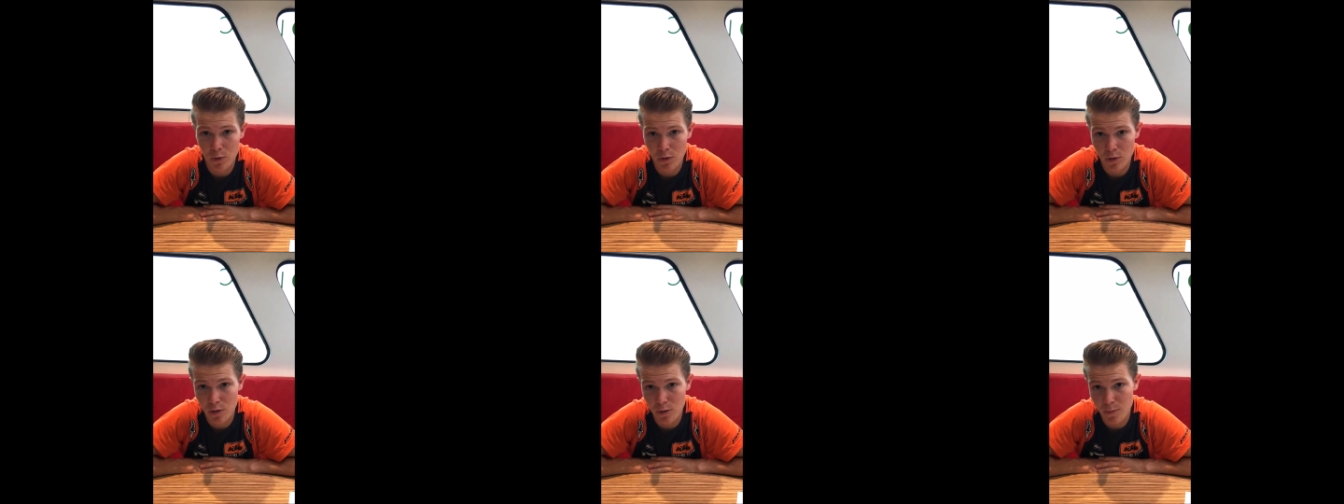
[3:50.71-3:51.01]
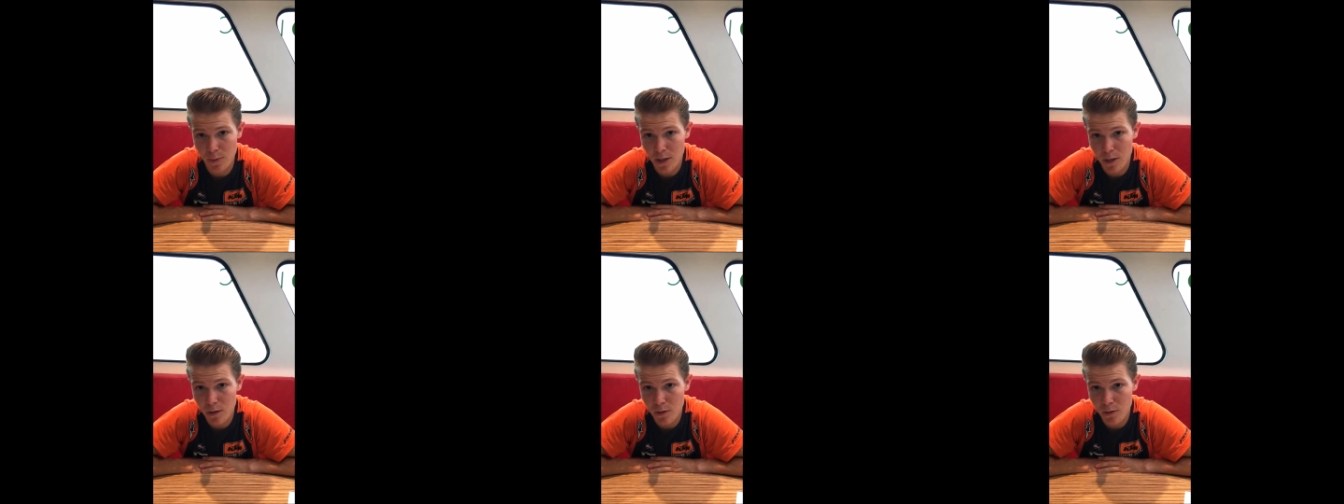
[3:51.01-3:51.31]

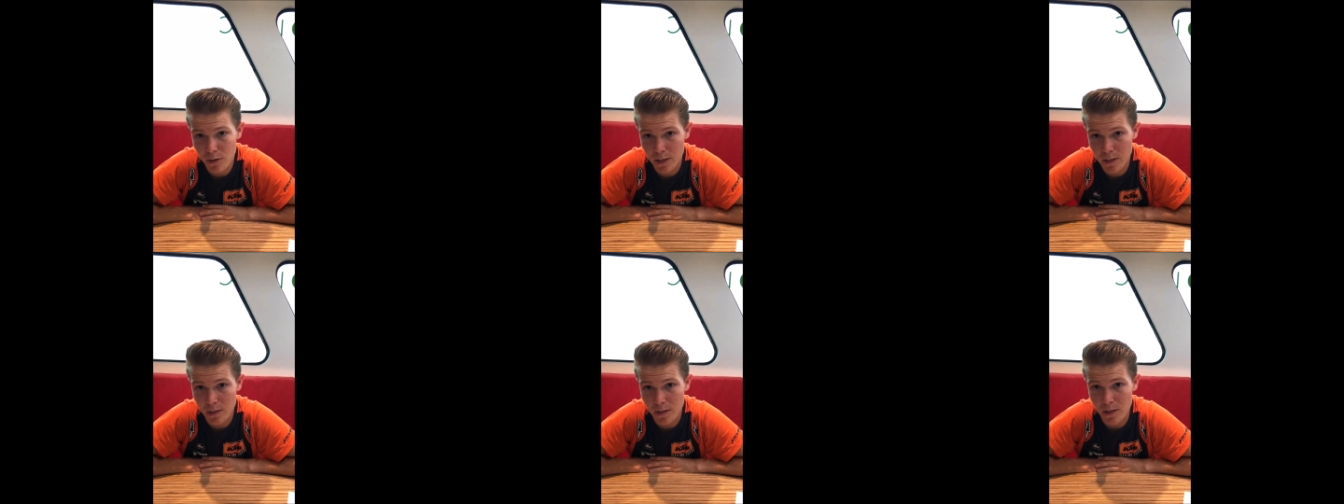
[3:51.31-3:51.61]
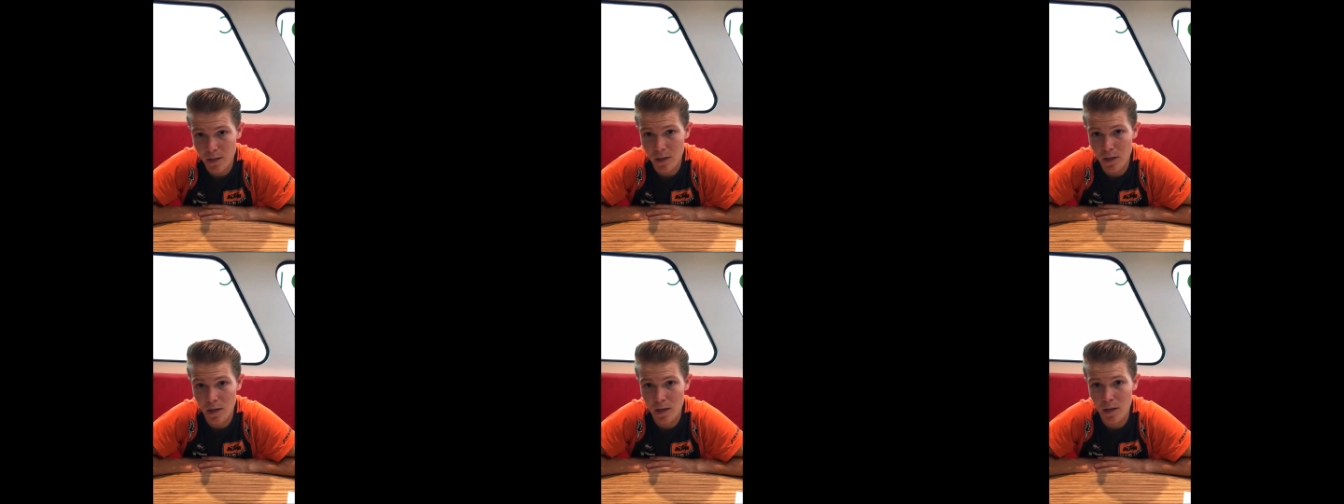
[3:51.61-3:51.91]
Portimao and
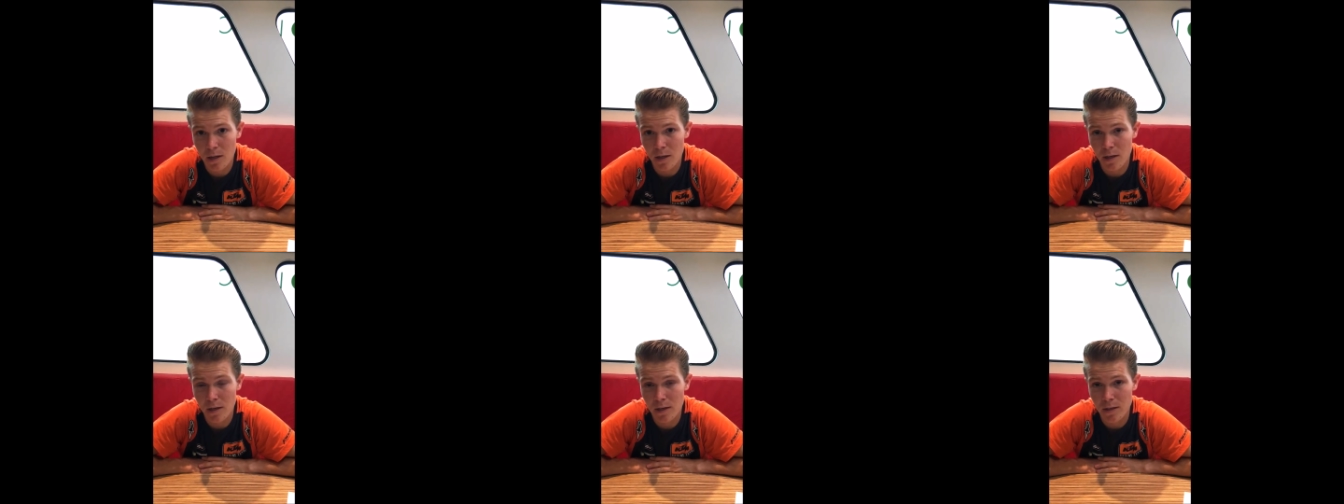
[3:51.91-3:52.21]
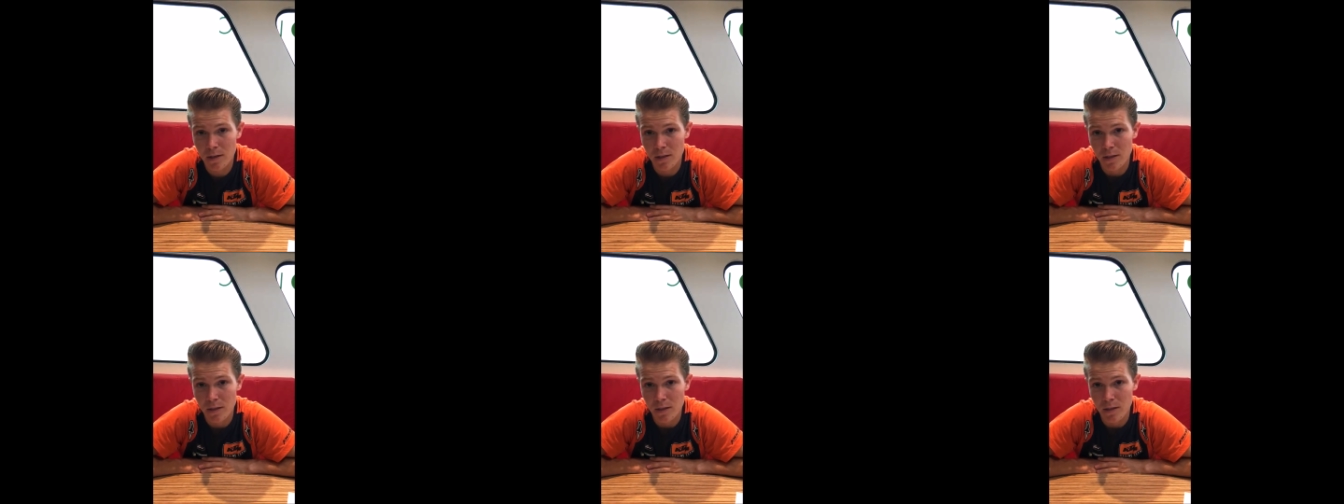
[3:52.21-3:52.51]

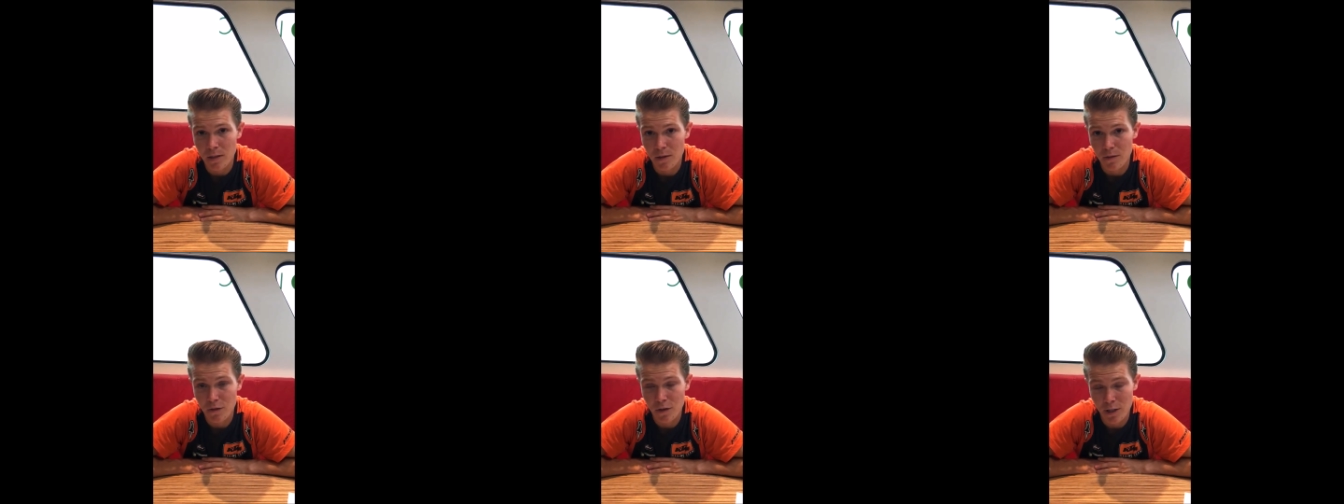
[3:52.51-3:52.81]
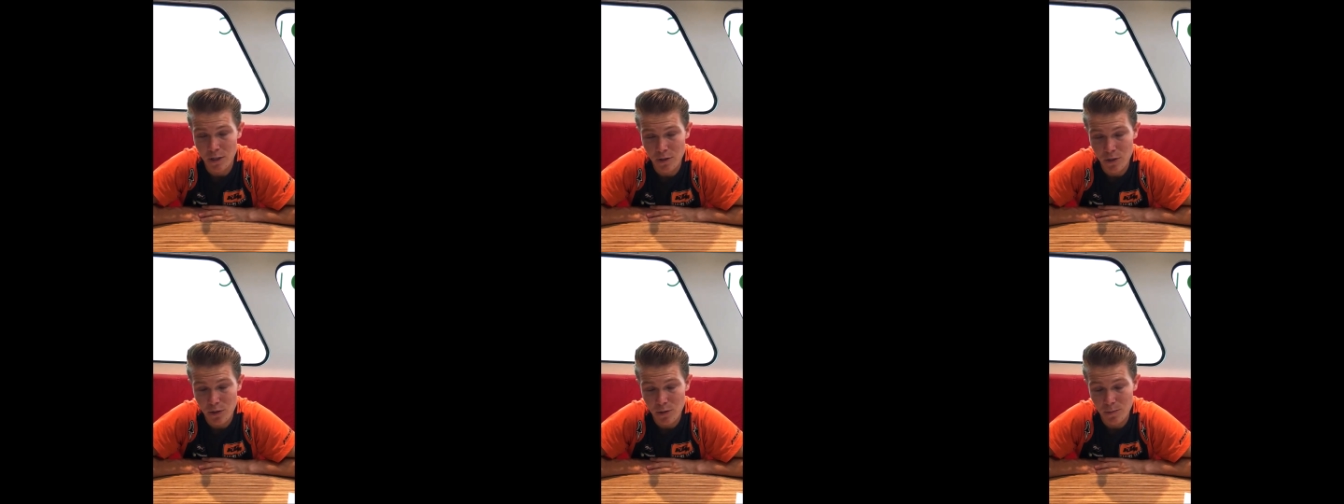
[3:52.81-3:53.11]

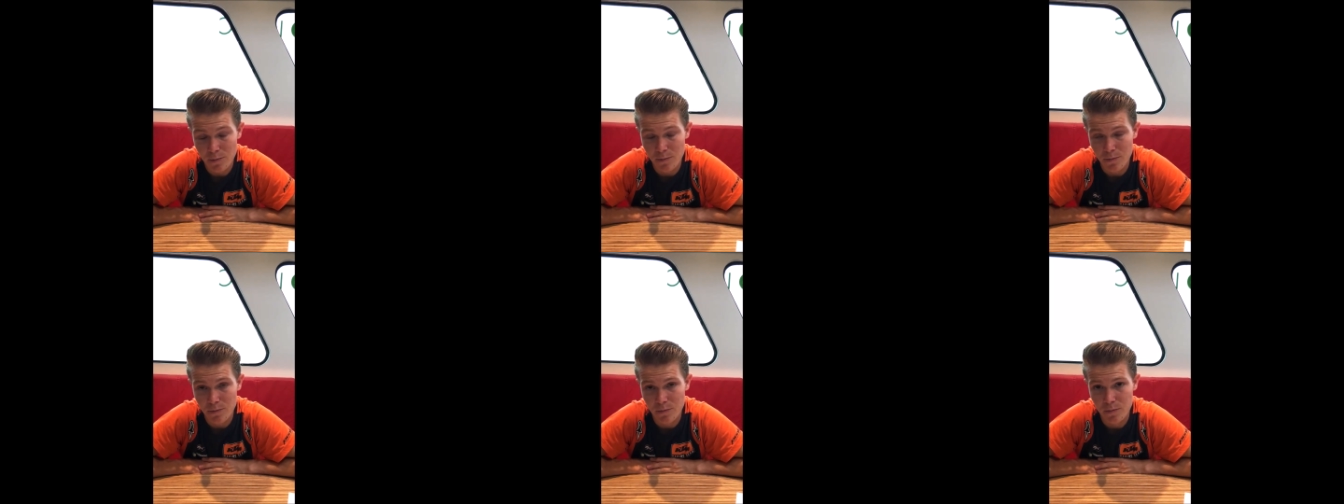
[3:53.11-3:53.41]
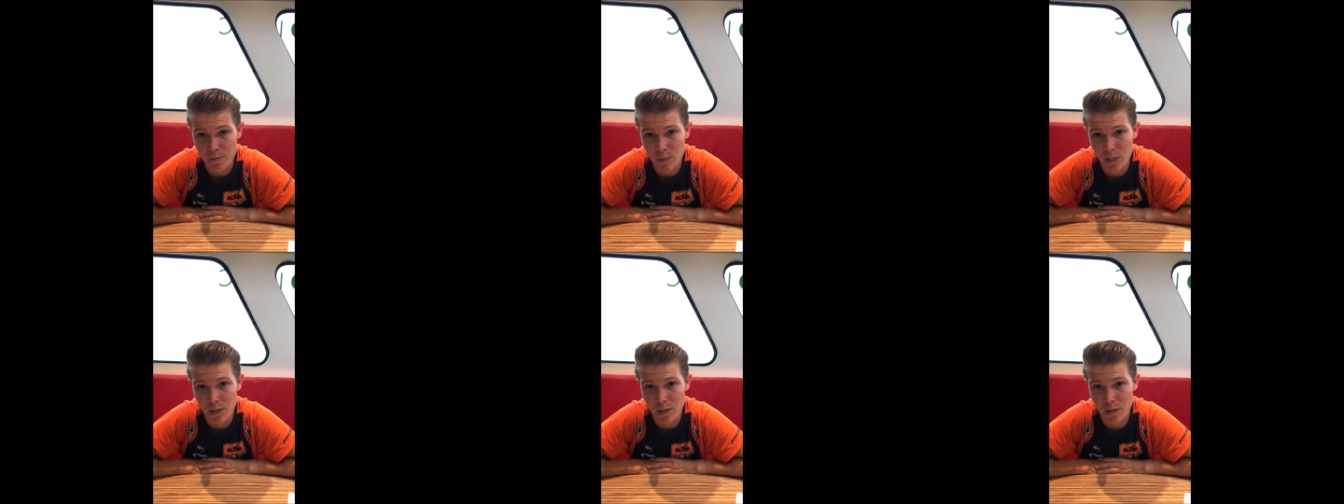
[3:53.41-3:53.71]
France,
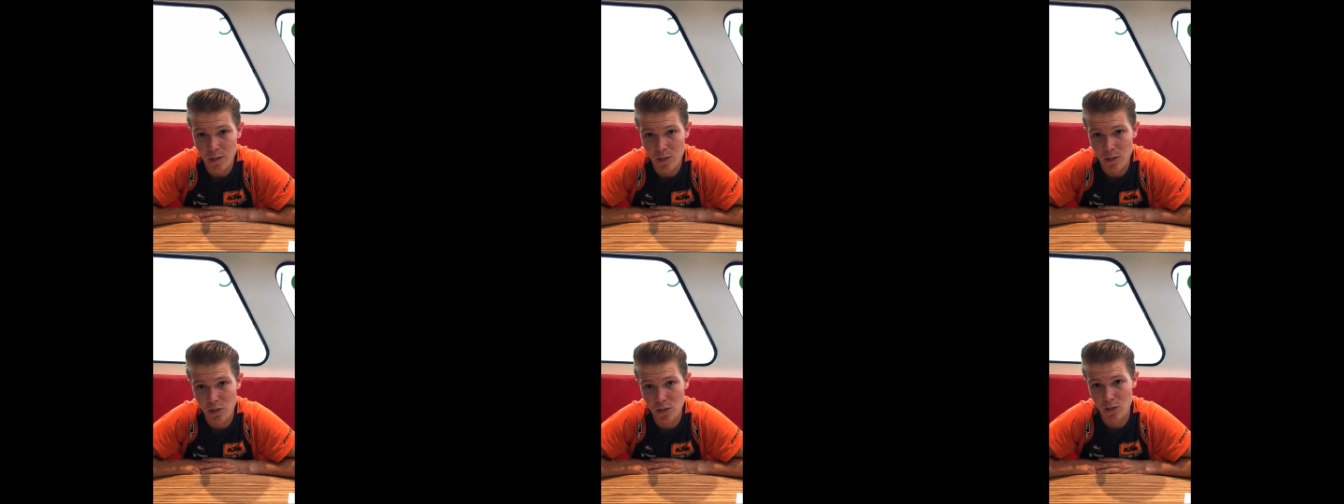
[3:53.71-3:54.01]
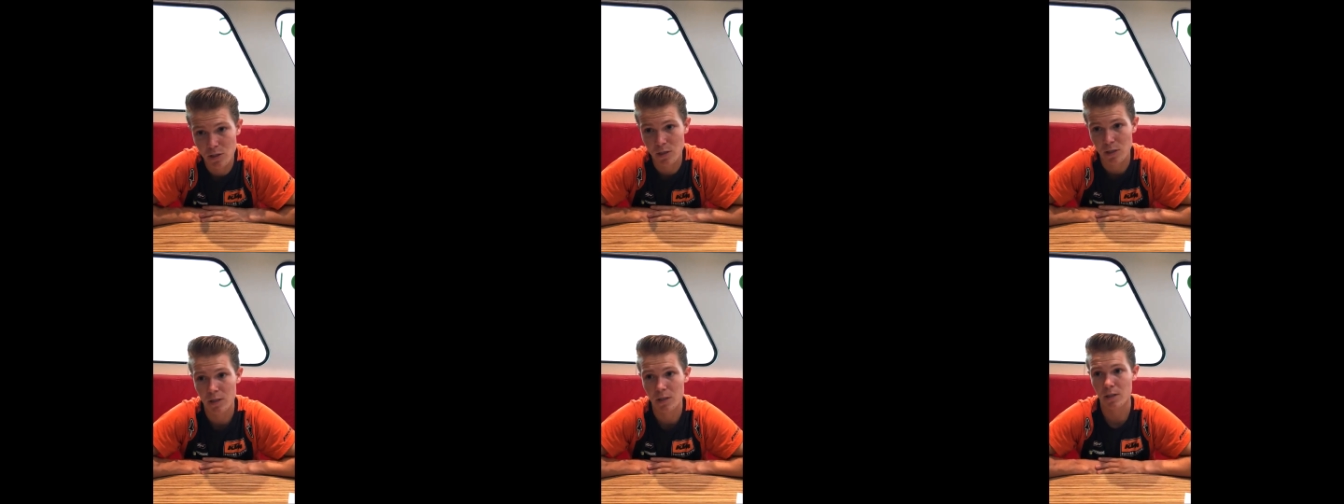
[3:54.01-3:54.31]

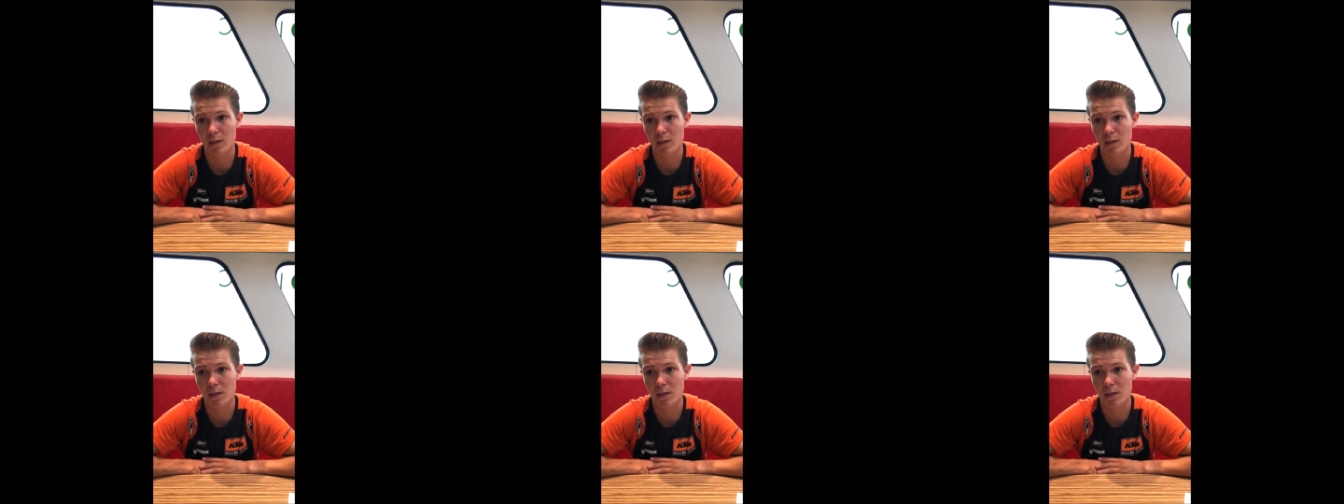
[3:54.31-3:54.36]
because